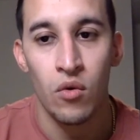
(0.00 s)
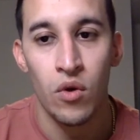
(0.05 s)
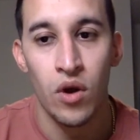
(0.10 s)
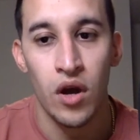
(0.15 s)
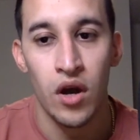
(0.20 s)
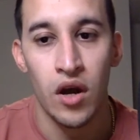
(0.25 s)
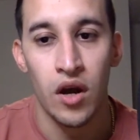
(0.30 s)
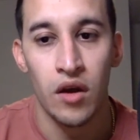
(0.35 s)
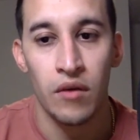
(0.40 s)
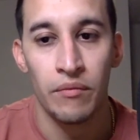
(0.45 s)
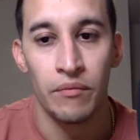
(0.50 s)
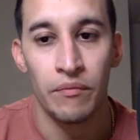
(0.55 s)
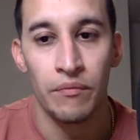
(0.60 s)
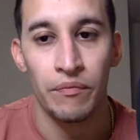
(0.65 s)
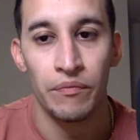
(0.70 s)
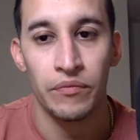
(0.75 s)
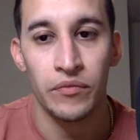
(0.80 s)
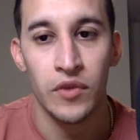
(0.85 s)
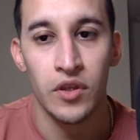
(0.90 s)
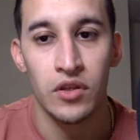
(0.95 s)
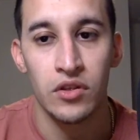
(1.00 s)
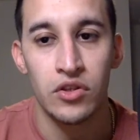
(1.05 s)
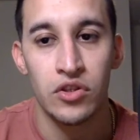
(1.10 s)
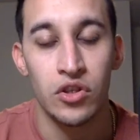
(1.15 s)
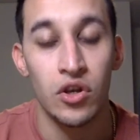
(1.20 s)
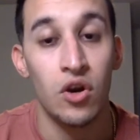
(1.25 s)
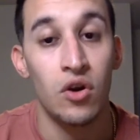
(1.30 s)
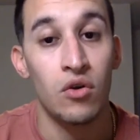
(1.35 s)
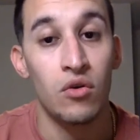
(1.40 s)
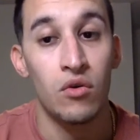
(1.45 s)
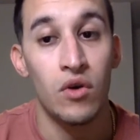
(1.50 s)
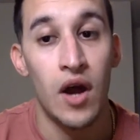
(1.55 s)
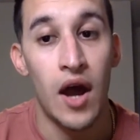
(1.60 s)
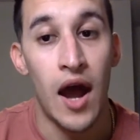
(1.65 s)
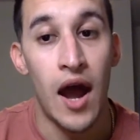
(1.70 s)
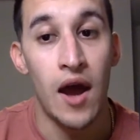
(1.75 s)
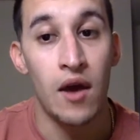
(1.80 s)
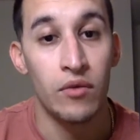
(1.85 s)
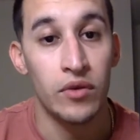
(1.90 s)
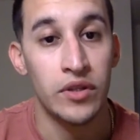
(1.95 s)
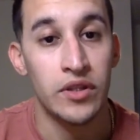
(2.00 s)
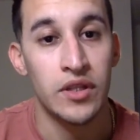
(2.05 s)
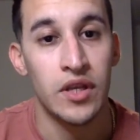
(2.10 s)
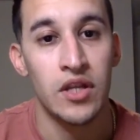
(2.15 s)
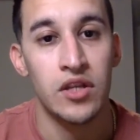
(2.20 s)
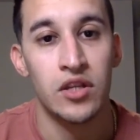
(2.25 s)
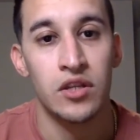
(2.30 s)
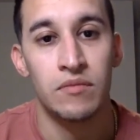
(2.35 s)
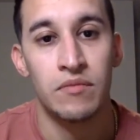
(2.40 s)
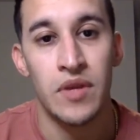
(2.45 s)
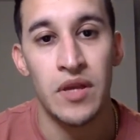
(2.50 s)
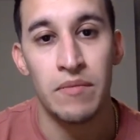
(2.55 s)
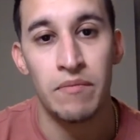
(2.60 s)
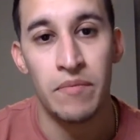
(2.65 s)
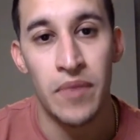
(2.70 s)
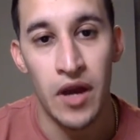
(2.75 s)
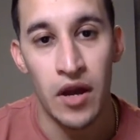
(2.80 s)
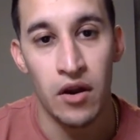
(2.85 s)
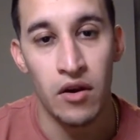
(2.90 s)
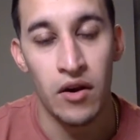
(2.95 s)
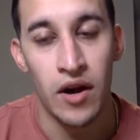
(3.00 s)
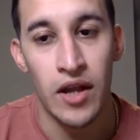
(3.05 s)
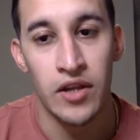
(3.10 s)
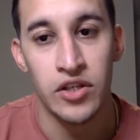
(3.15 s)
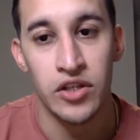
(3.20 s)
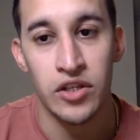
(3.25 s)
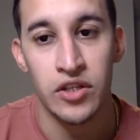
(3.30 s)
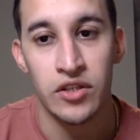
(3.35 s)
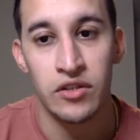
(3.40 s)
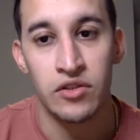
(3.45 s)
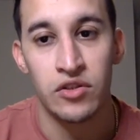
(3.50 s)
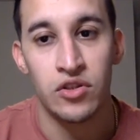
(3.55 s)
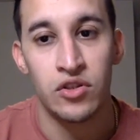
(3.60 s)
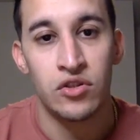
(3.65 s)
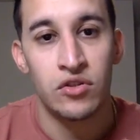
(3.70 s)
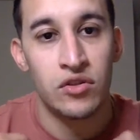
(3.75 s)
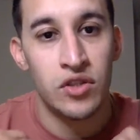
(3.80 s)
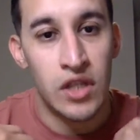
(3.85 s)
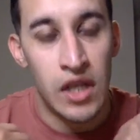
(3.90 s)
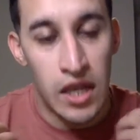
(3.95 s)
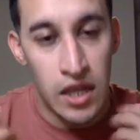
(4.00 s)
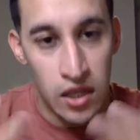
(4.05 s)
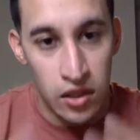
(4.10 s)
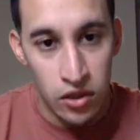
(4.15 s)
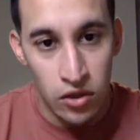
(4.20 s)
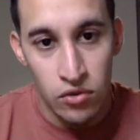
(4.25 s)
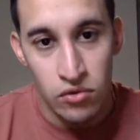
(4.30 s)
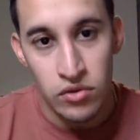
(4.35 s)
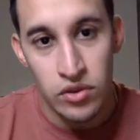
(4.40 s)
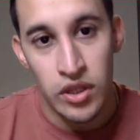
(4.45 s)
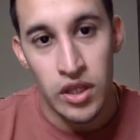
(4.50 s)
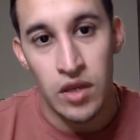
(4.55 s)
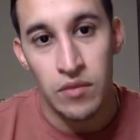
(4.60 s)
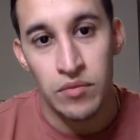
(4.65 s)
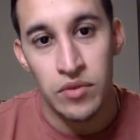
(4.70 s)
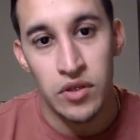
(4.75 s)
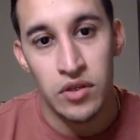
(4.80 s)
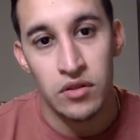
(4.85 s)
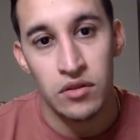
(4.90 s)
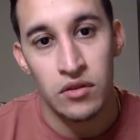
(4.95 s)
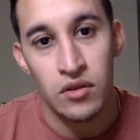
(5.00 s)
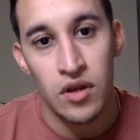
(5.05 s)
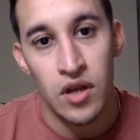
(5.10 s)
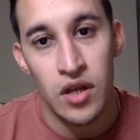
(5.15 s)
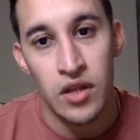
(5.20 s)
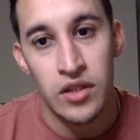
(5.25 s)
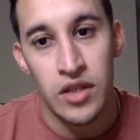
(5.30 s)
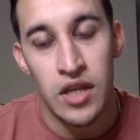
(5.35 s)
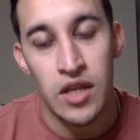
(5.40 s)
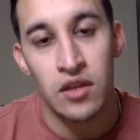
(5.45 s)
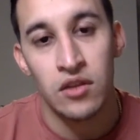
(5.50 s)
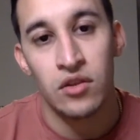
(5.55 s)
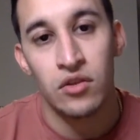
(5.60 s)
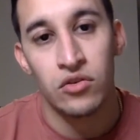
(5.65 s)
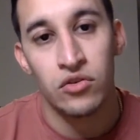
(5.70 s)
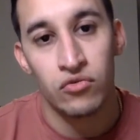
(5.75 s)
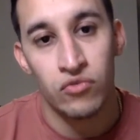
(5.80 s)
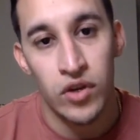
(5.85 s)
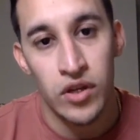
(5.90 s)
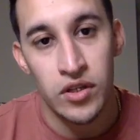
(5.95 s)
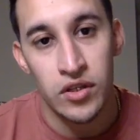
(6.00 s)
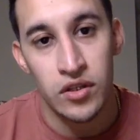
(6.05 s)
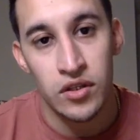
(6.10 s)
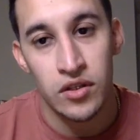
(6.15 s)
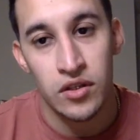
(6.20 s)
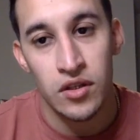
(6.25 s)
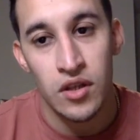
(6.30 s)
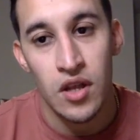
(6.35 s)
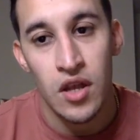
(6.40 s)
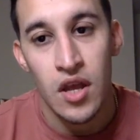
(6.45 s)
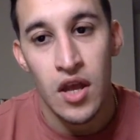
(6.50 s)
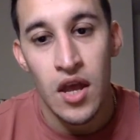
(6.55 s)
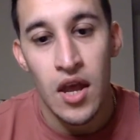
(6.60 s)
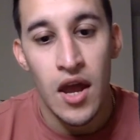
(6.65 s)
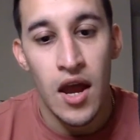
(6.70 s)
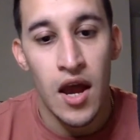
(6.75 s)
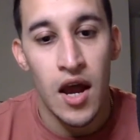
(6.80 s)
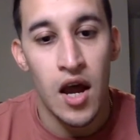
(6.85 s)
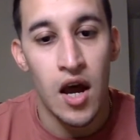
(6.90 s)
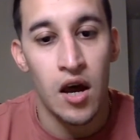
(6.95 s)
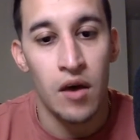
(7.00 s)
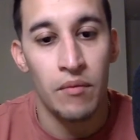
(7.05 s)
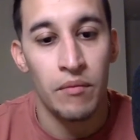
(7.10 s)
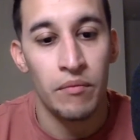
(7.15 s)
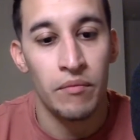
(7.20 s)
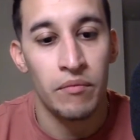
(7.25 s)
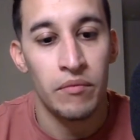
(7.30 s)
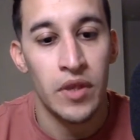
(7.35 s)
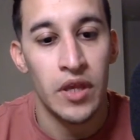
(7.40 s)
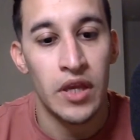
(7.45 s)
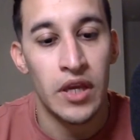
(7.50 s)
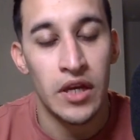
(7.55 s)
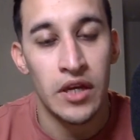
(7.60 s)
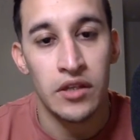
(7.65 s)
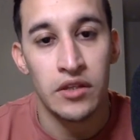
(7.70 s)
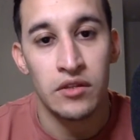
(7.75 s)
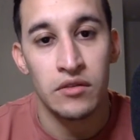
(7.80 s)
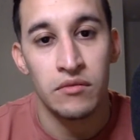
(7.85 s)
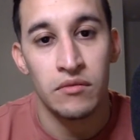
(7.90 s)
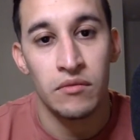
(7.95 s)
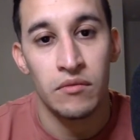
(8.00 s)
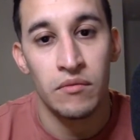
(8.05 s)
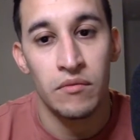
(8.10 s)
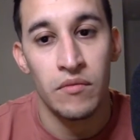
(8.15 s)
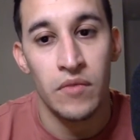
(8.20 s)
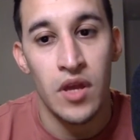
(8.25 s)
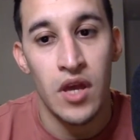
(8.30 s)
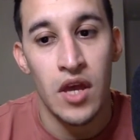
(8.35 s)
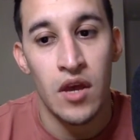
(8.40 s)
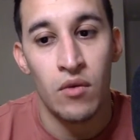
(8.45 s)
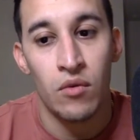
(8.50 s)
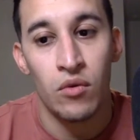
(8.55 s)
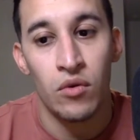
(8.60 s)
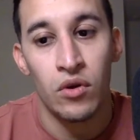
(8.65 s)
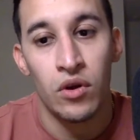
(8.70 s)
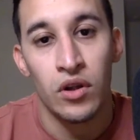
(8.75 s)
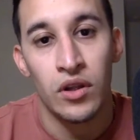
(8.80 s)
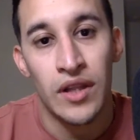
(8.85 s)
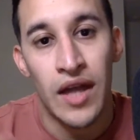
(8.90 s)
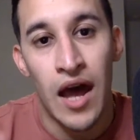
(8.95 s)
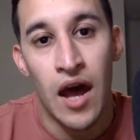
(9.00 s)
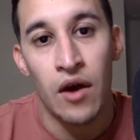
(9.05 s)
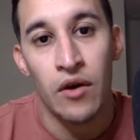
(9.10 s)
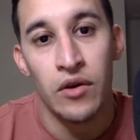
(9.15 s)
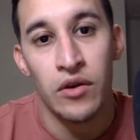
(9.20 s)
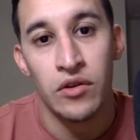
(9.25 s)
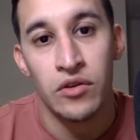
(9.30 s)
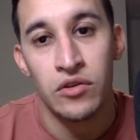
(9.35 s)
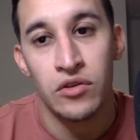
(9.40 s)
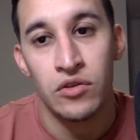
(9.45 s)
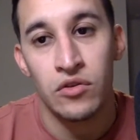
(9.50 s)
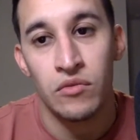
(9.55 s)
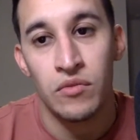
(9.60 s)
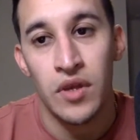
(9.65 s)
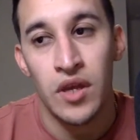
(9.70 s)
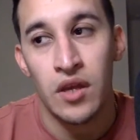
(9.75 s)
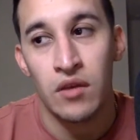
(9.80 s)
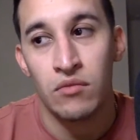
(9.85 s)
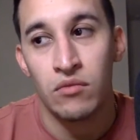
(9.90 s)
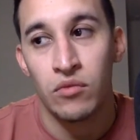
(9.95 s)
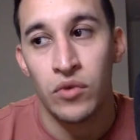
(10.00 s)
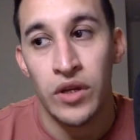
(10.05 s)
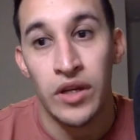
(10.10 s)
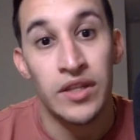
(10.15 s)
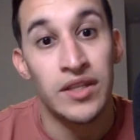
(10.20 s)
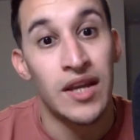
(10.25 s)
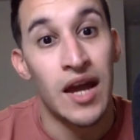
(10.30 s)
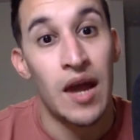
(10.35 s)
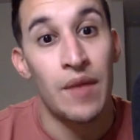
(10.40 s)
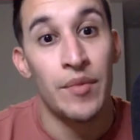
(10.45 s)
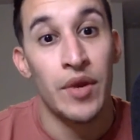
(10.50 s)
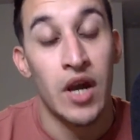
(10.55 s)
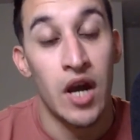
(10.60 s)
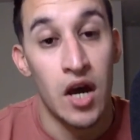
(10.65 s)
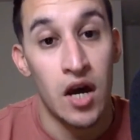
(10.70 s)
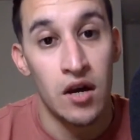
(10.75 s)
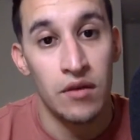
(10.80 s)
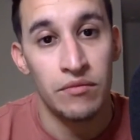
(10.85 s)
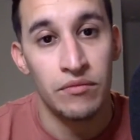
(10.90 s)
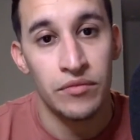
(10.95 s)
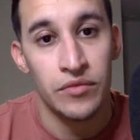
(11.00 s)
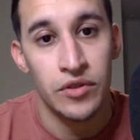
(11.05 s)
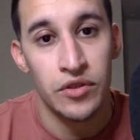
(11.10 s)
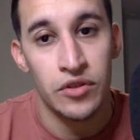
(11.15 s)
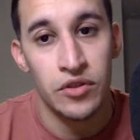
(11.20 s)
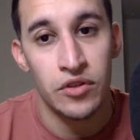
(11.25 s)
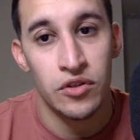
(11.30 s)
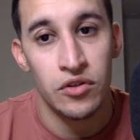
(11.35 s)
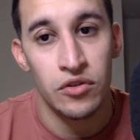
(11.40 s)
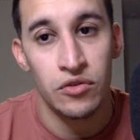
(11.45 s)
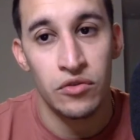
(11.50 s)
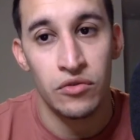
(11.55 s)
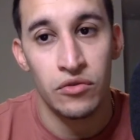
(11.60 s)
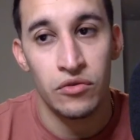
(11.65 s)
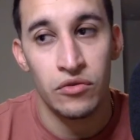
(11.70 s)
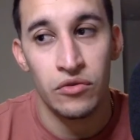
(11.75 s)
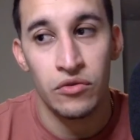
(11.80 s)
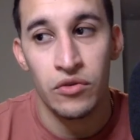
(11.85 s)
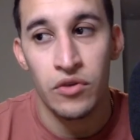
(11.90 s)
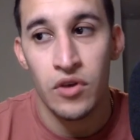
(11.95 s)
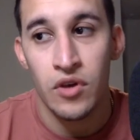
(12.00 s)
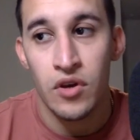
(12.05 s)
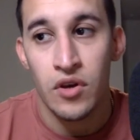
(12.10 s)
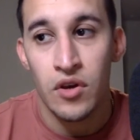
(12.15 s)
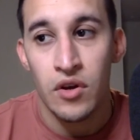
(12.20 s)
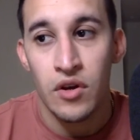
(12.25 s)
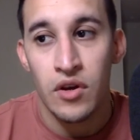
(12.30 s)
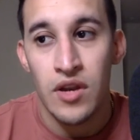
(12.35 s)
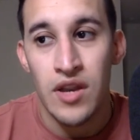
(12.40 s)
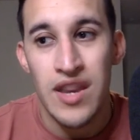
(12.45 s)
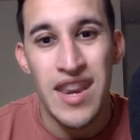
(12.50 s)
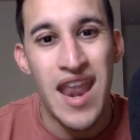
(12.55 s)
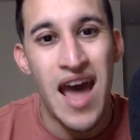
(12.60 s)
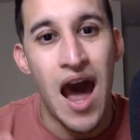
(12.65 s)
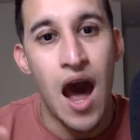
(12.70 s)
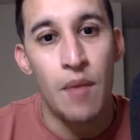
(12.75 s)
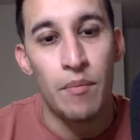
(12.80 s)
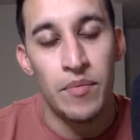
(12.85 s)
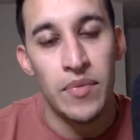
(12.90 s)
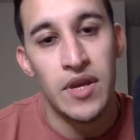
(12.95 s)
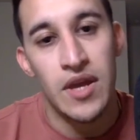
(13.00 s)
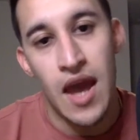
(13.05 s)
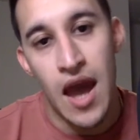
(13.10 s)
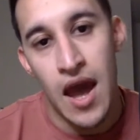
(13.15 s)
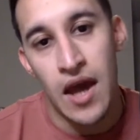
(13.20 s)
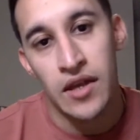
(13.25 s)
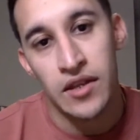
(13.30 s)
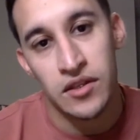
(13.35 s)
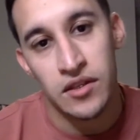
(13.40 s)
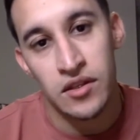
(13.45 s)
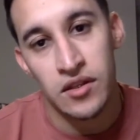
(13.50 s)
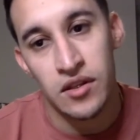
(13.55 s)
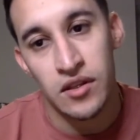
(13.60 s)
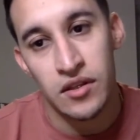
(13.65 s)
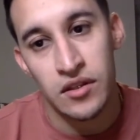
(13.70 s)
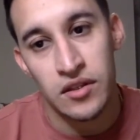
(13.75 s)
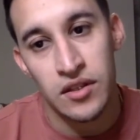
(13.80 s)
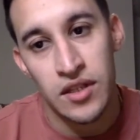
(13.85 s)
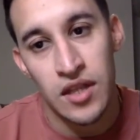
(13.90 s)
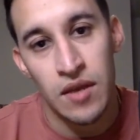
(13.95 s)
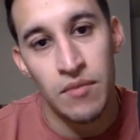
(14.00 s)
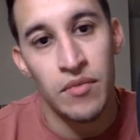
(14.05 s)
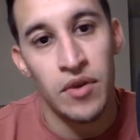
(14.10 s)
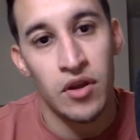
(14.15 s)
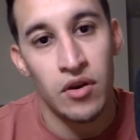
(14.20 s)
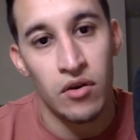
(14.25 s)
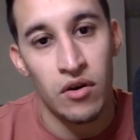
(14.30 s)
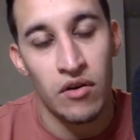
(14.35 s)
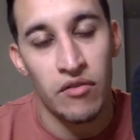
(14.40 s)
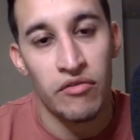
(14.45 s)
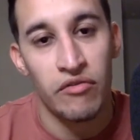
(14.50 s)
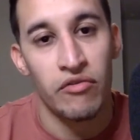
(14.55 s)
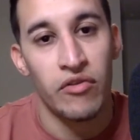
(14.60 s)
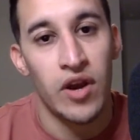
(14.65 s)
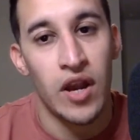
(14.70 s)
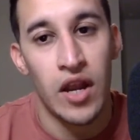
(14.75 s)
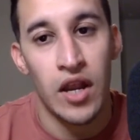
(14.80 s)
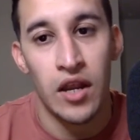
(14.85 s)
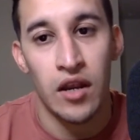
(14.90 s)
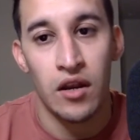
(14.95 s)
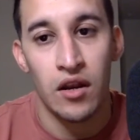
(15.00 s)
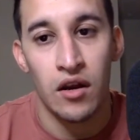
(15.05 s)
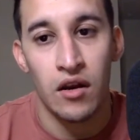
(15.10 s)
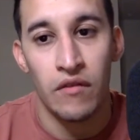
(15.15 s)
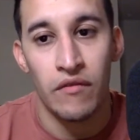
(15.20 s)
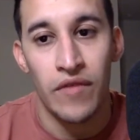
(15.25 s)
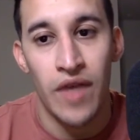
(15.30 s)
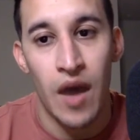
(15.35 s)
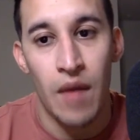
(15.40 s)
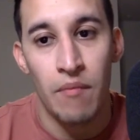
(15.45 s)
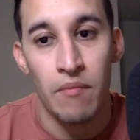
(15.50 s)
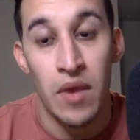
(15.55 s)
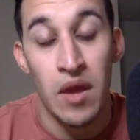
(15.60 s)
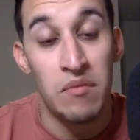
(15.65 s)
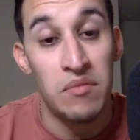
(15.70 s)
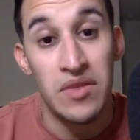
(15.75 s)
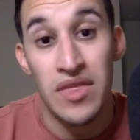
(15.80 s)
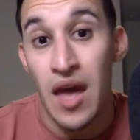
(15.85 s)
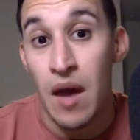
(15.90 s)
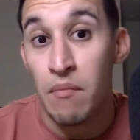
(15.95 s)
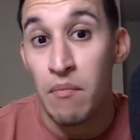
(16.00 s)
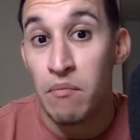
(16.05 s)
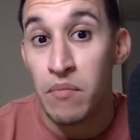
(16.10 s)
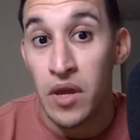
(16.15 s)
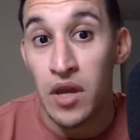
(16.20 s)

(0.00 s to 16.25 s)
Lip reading: Um, so I would say just be better at just taking those leaps, taking those risks, because it will allow you to be, when the time comes, to not be as timid or afraid of that, maybe that